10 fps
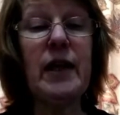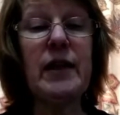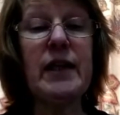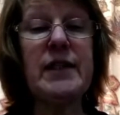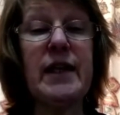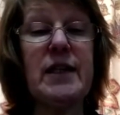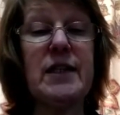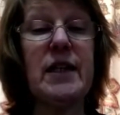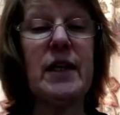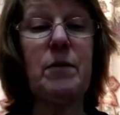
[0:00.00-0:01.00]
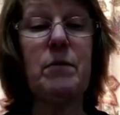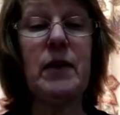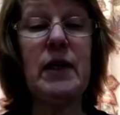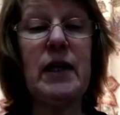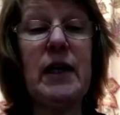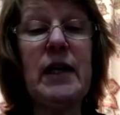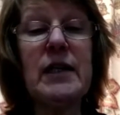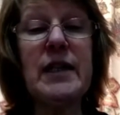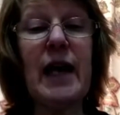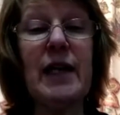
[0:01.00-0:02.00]
Then they said to him,
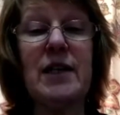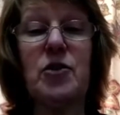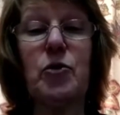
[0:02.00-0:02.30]
tell us